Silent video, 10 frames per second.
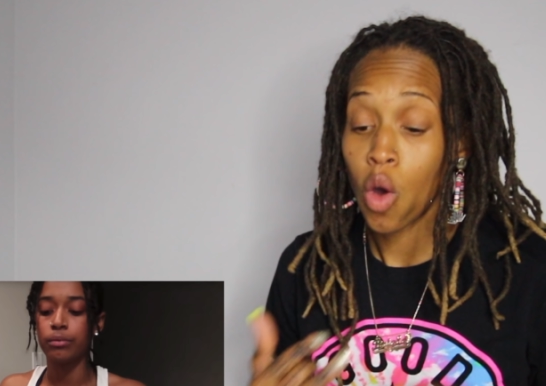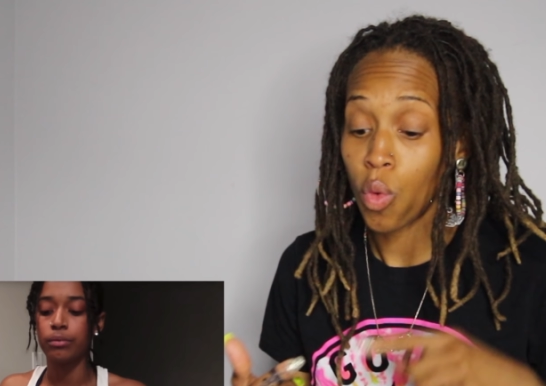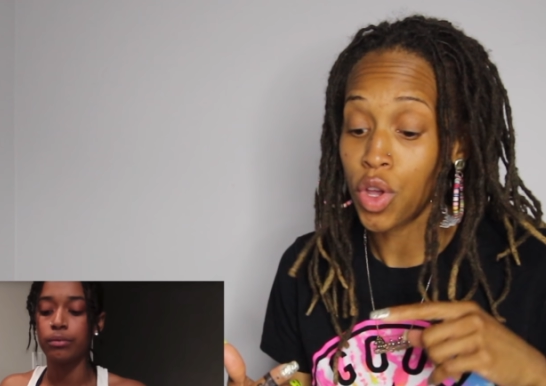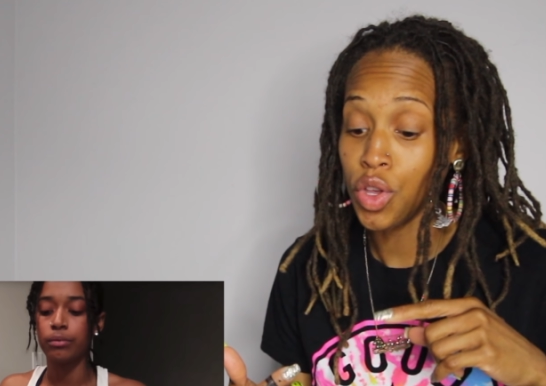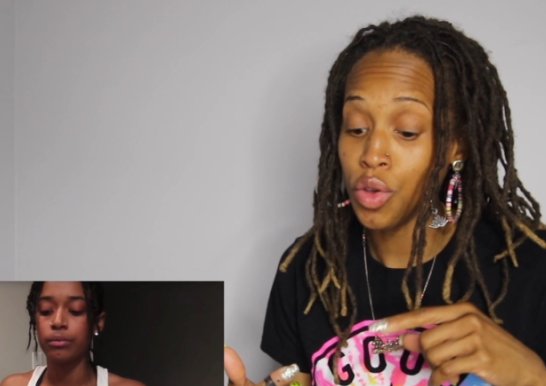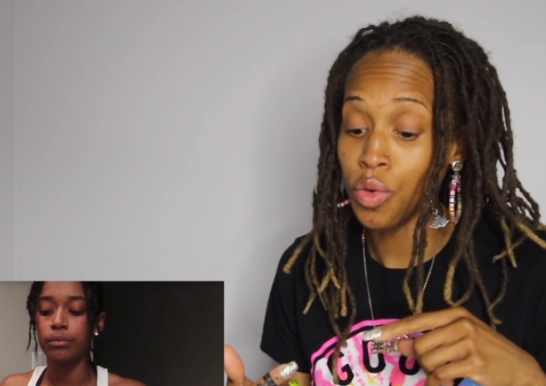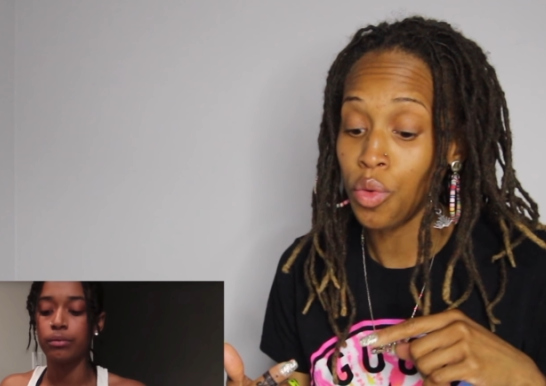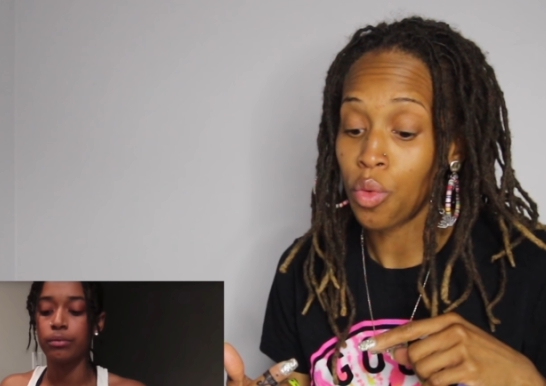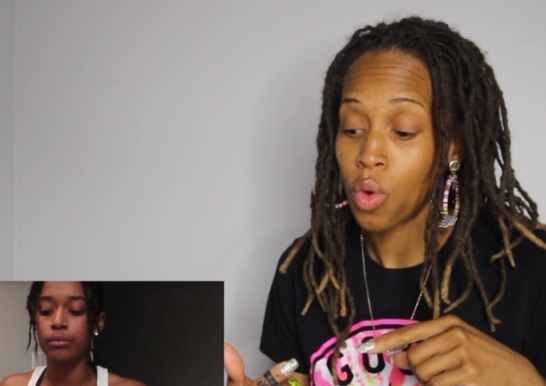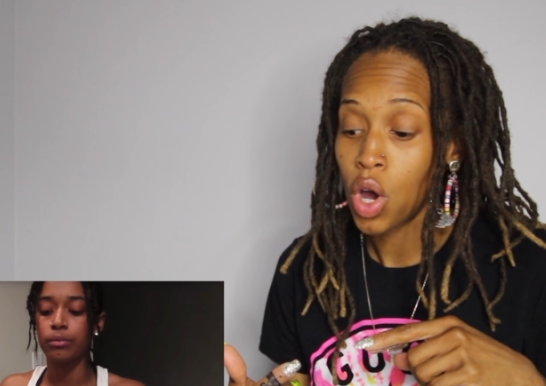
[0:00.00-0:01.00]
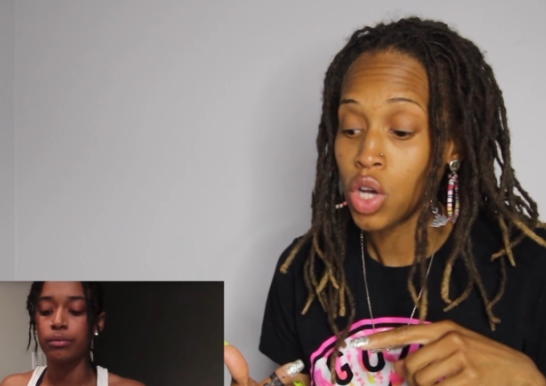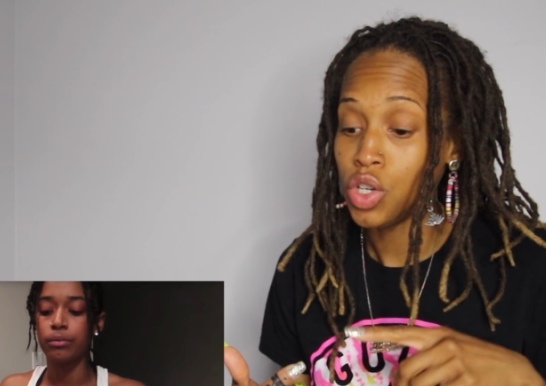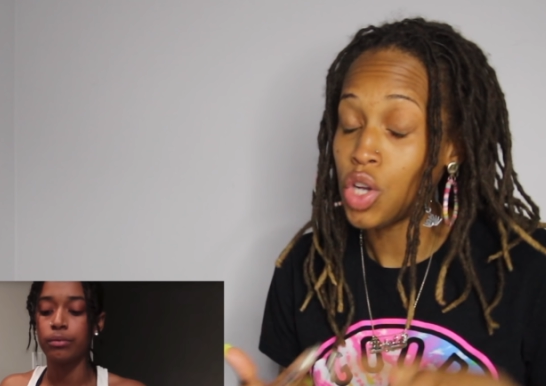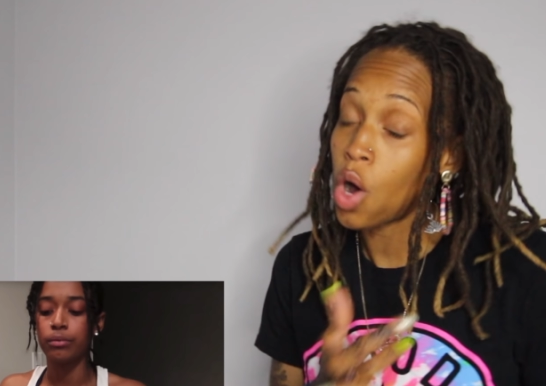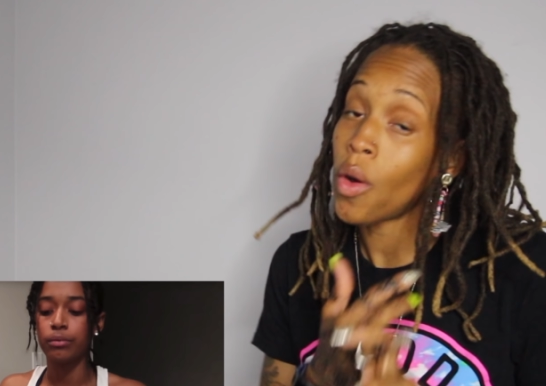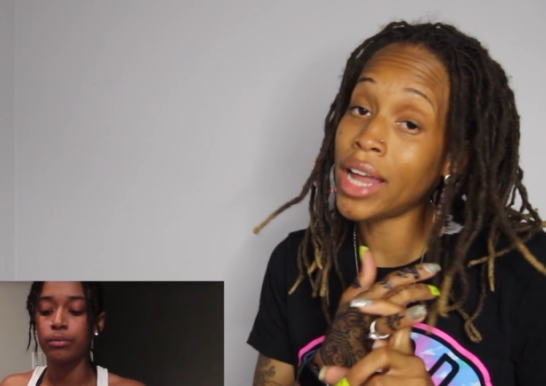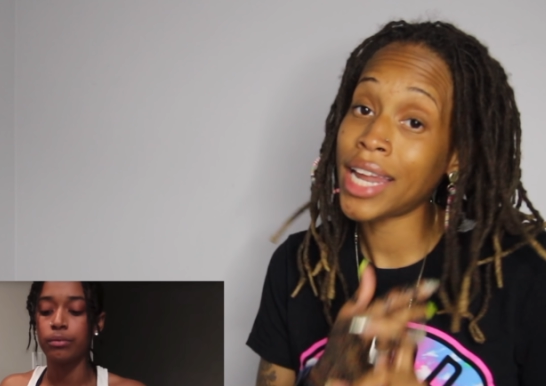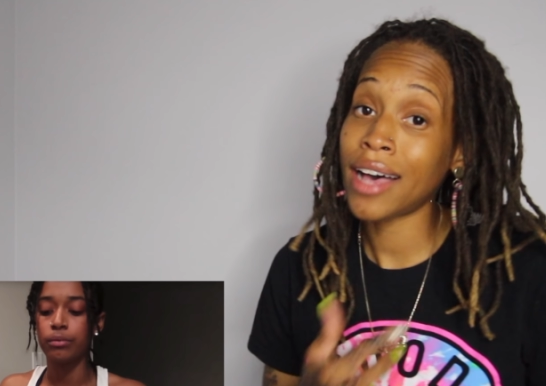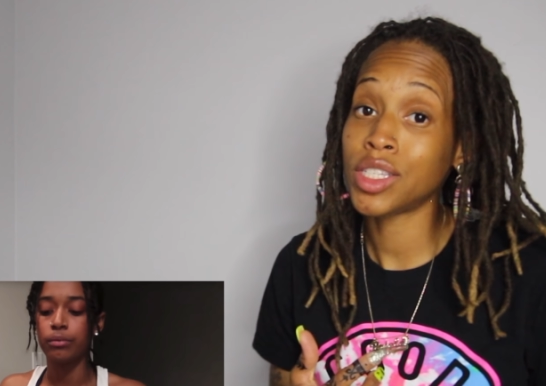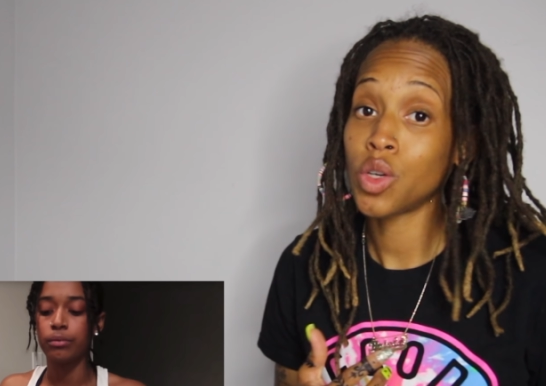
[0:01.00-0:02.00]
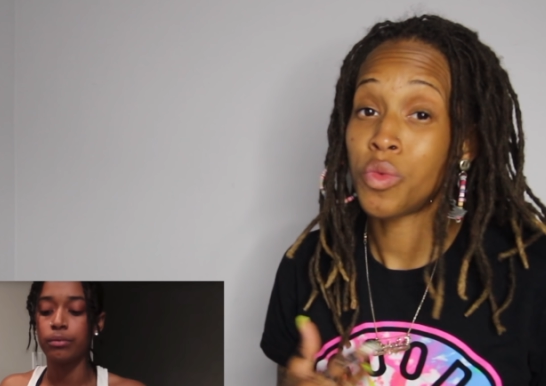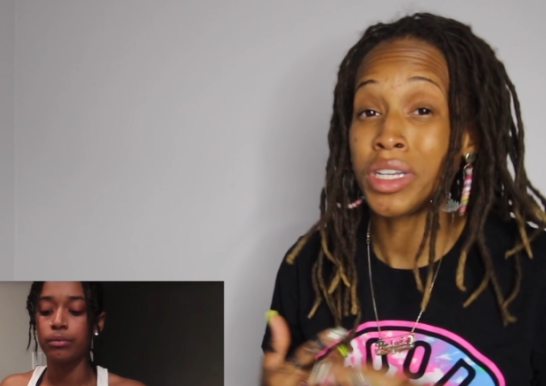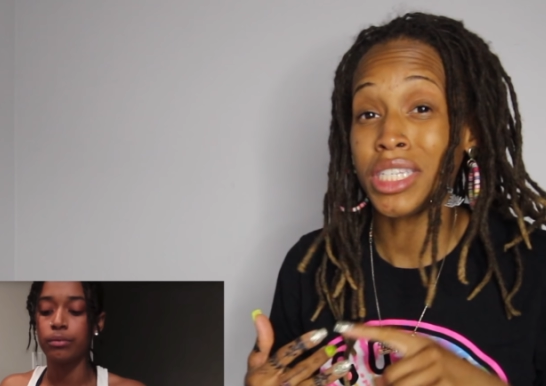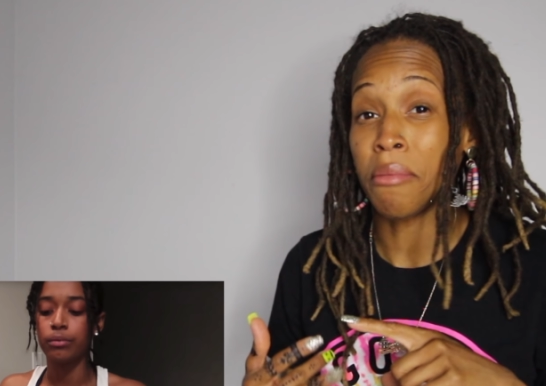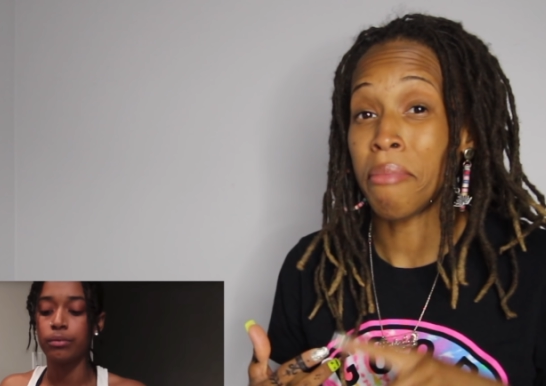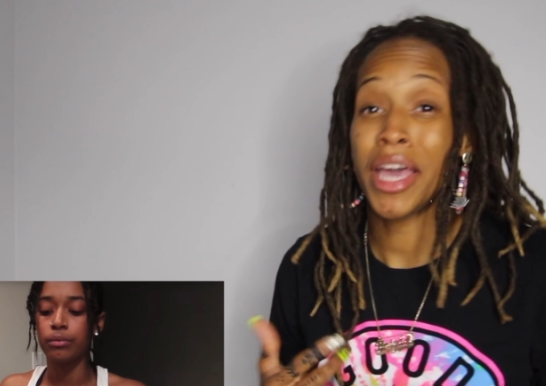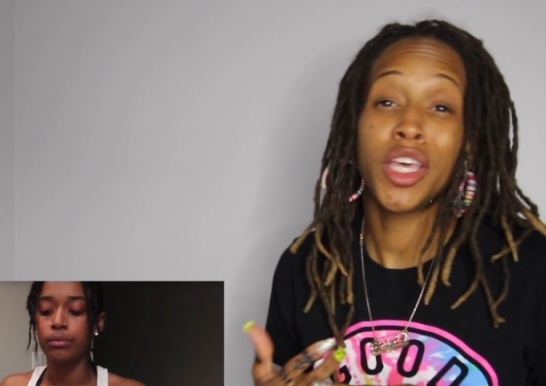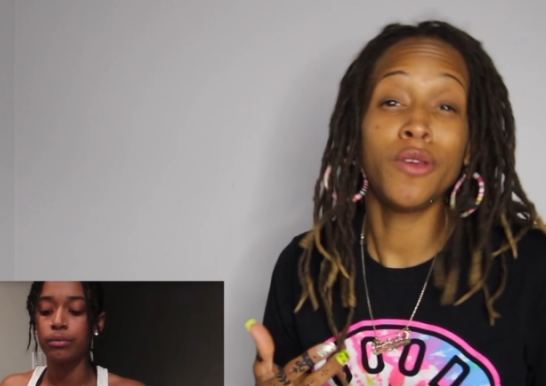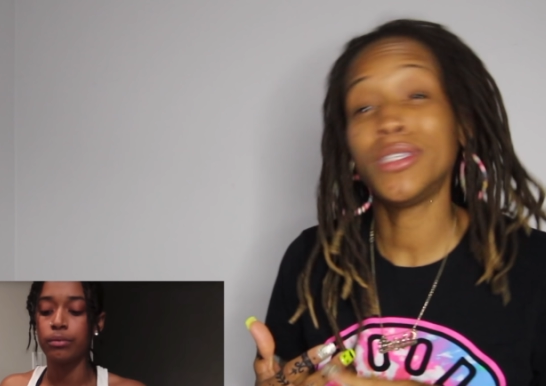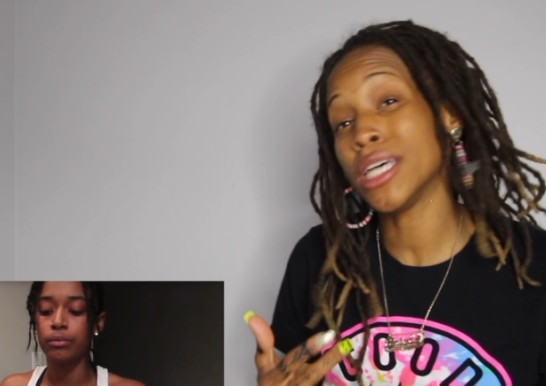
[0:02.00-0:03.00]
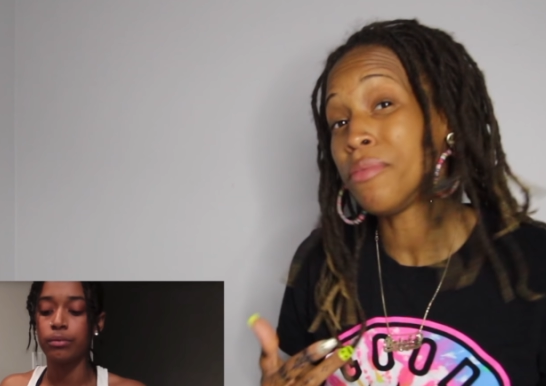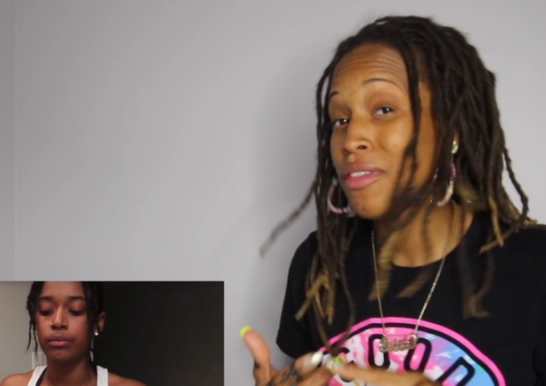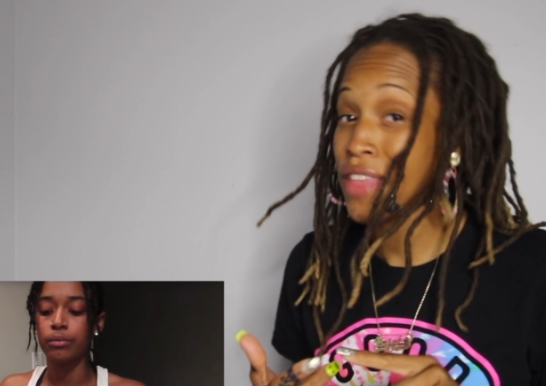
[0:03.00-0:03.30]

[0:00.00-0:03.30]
Speaker 1: When you don't allow someone to make you something